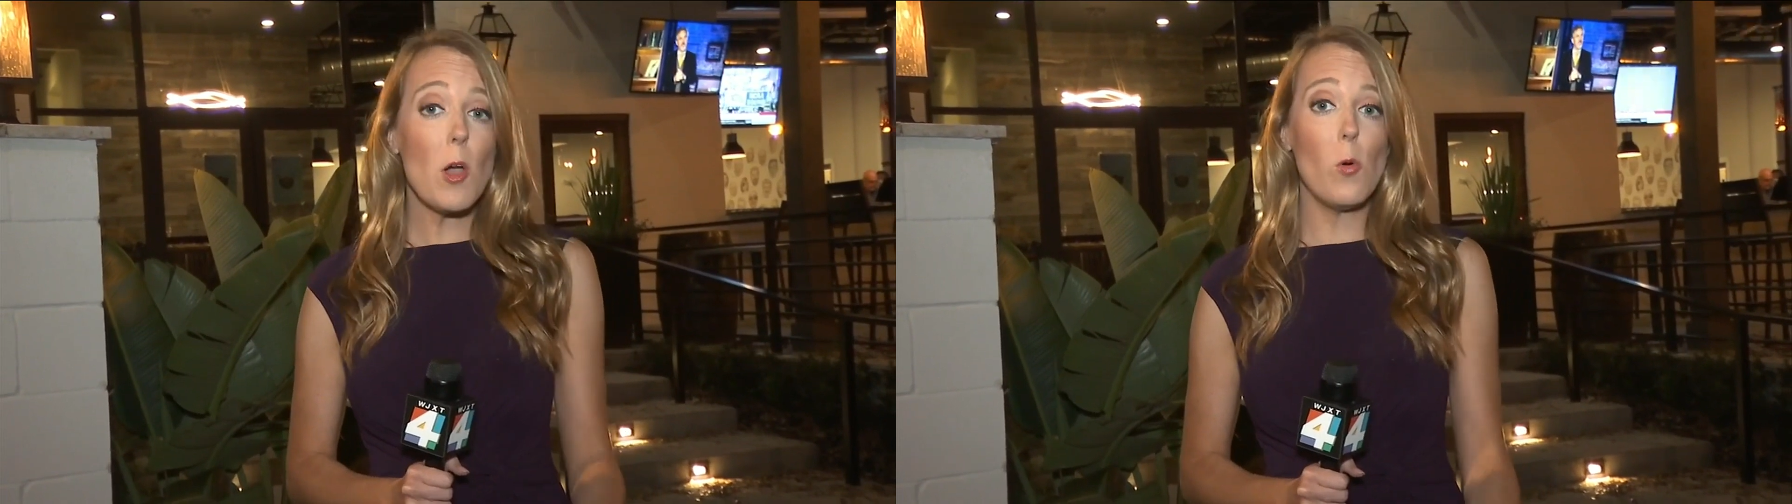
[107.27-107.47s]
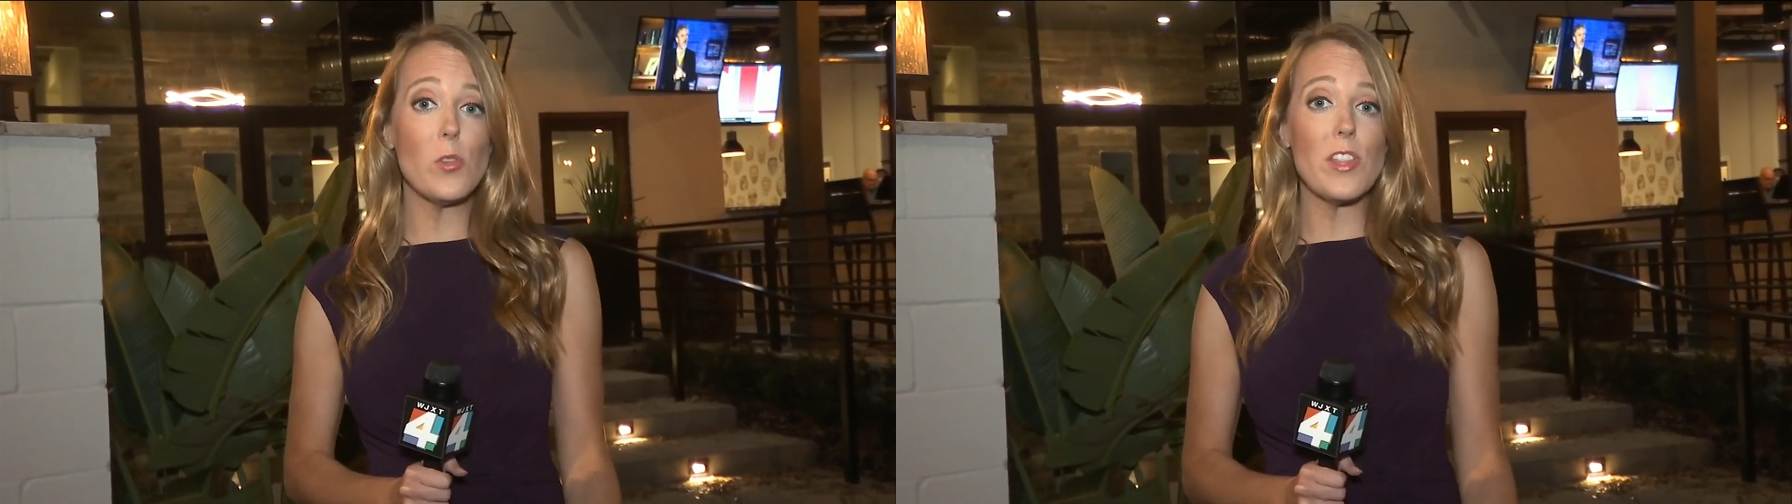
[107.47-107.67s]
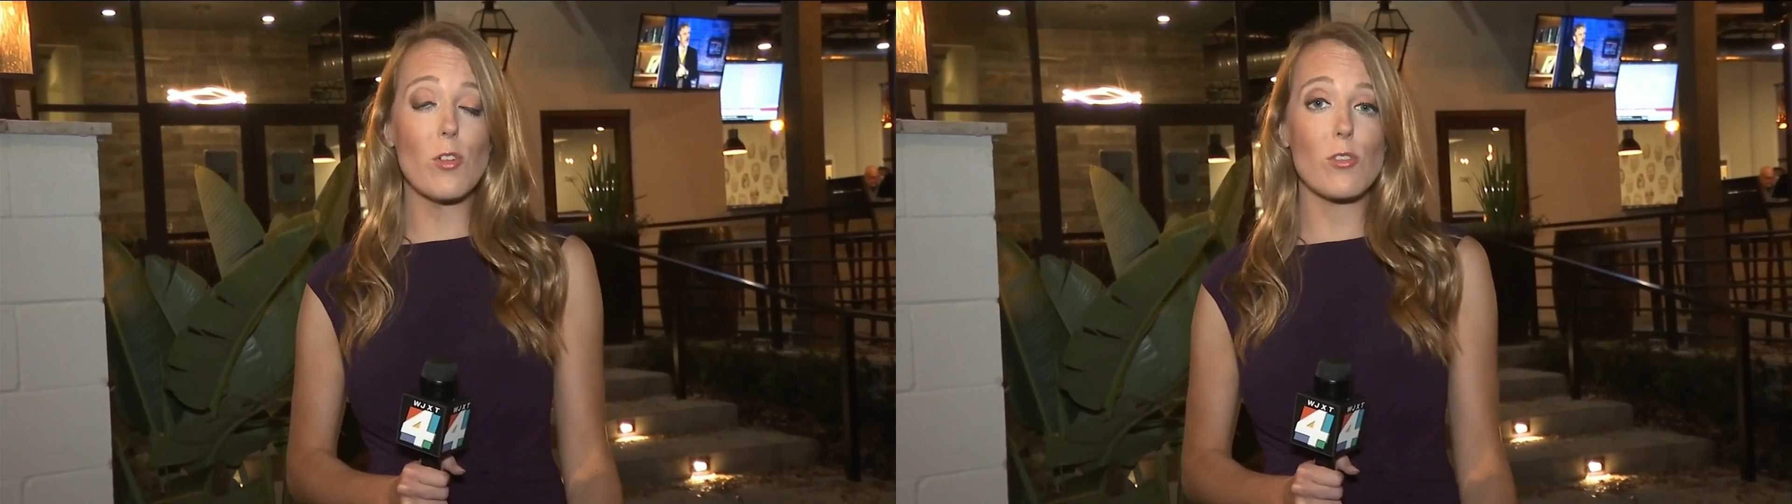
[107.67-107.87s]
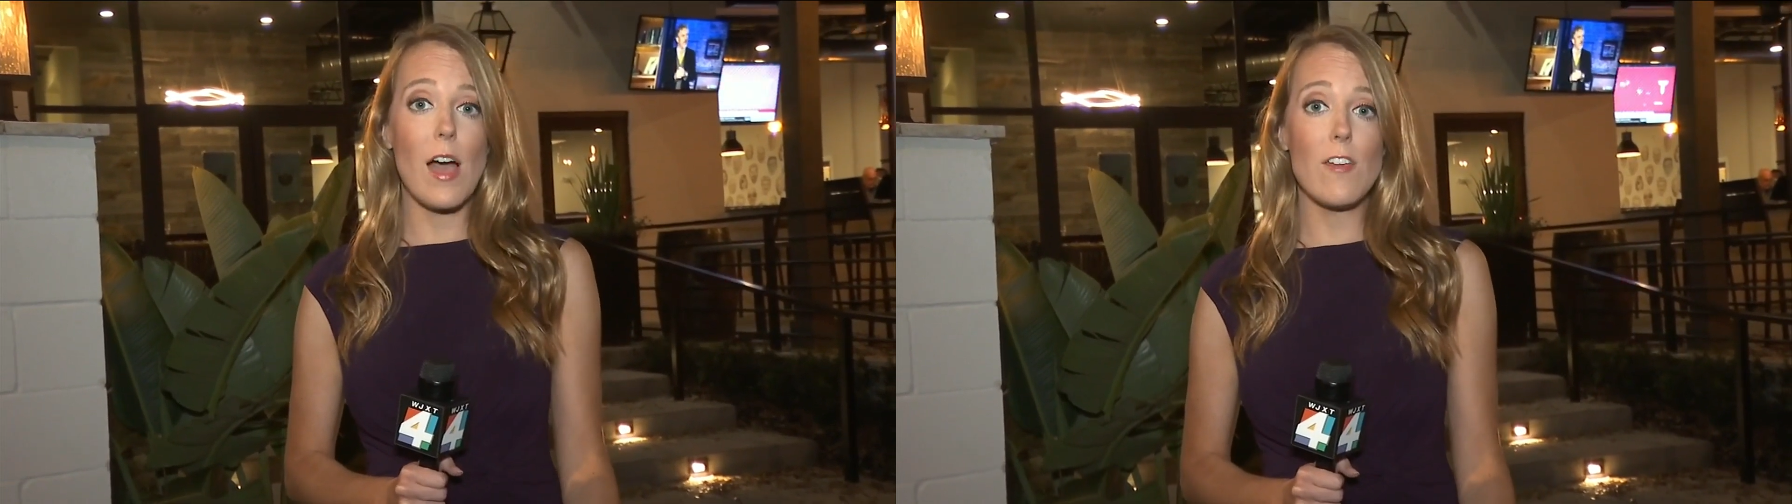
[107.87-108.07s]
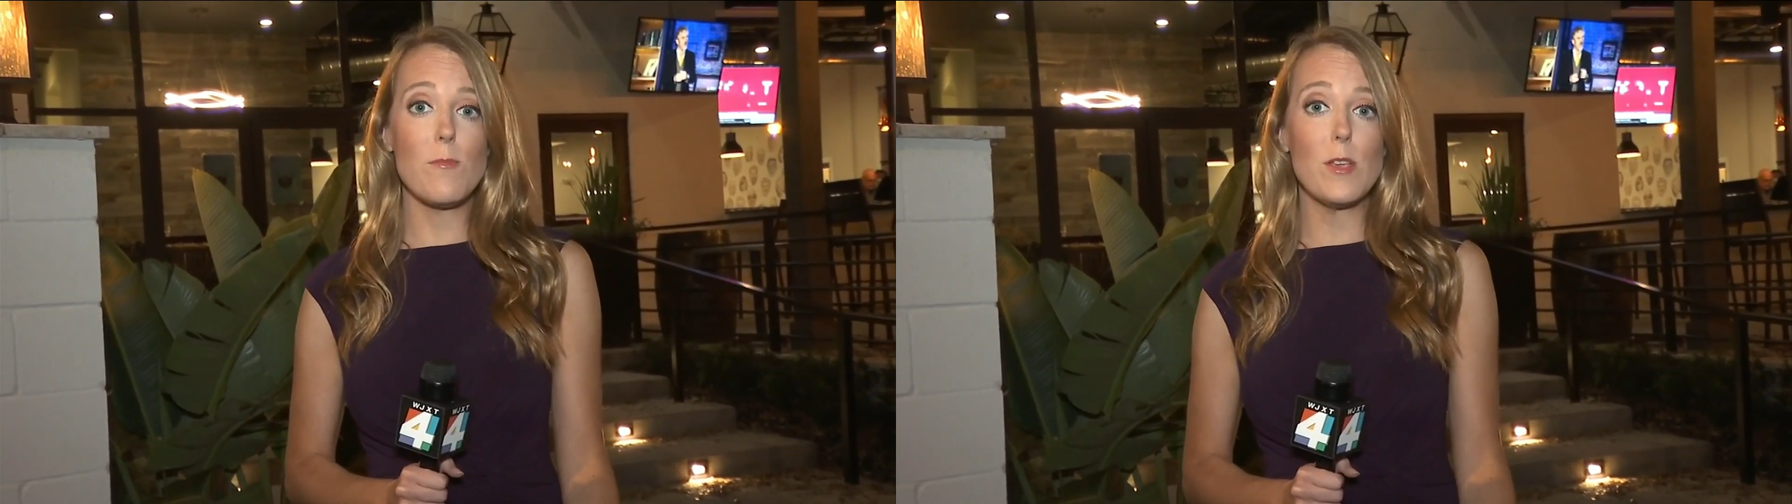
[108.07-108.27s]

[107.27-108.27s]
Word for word: holding their live